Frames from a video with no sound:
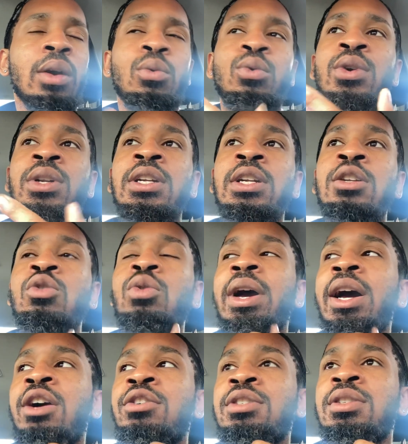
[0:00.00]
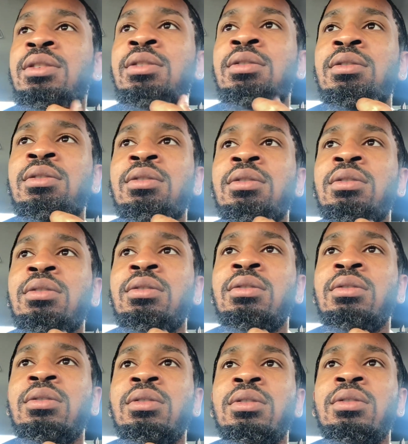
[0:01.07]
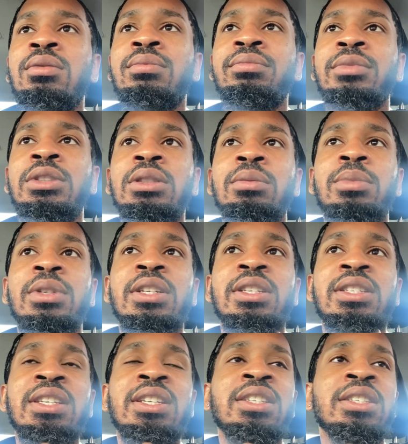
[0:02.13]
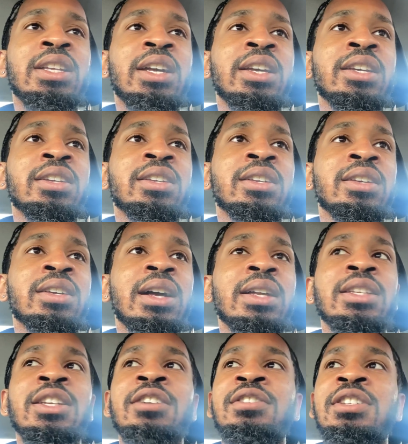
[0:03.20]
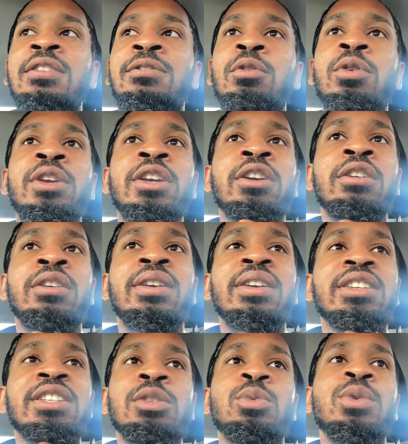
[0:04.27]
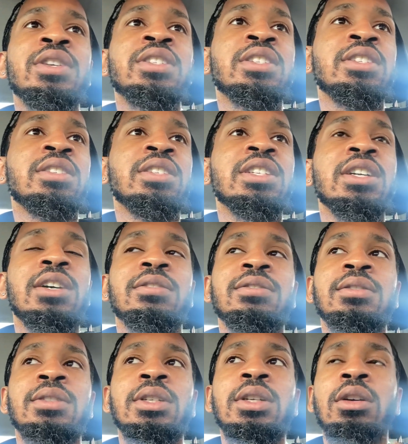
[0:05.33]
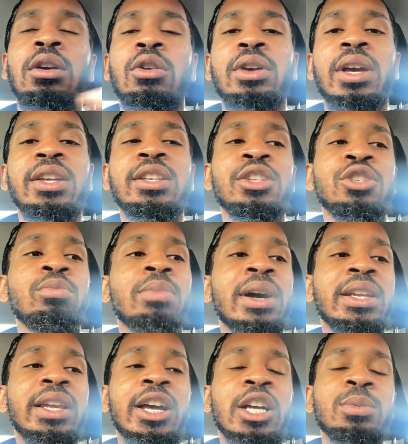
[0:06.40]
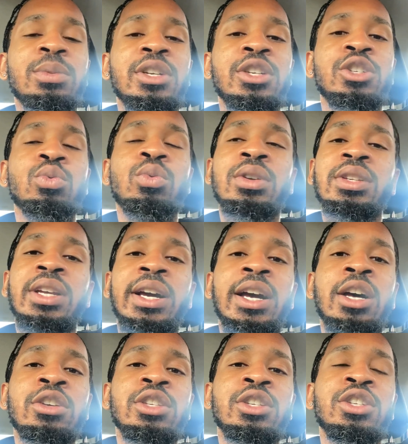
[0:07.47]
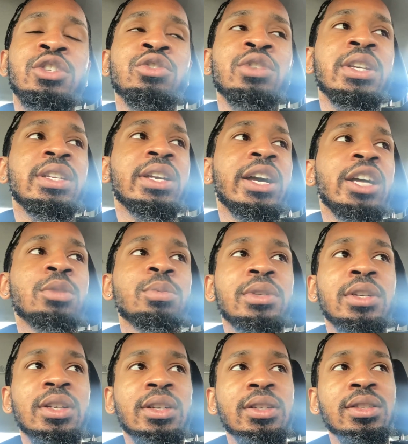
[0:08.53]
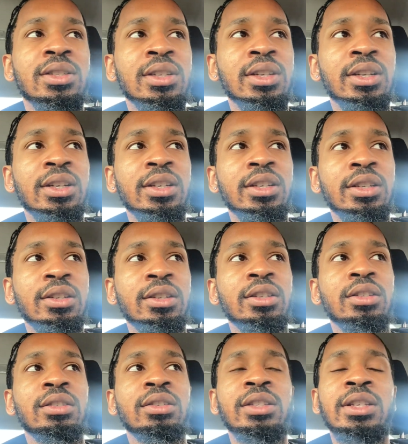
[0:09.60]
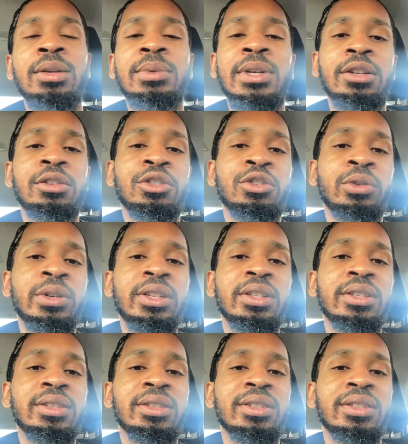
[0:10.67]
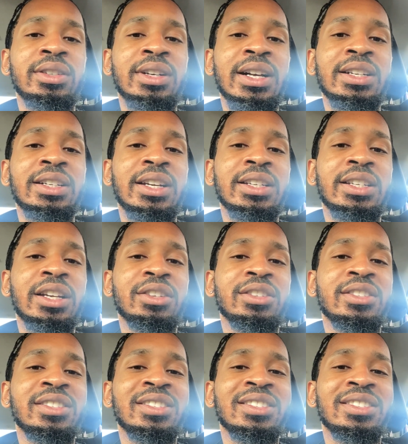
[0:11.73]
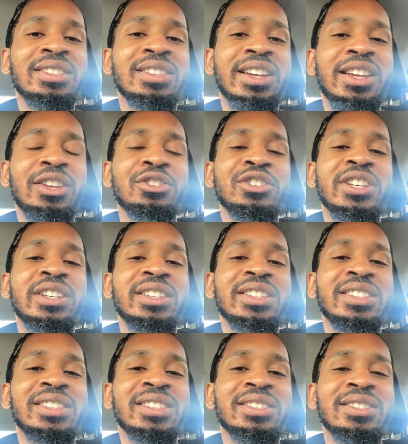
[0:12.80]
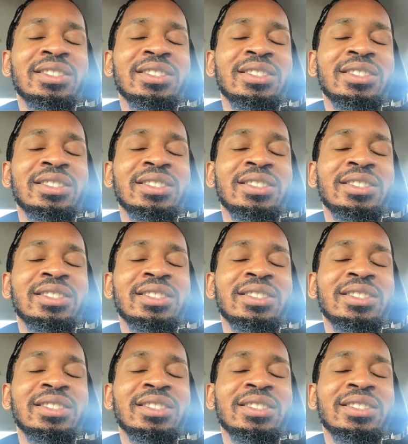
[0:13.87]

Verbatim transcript: wanted a new house, but it seems like I lived in for a year. It just wasn't enough okay, did you buy the house because you wanted the house, or did you get the house because them down the street got a nice house and you're jealous?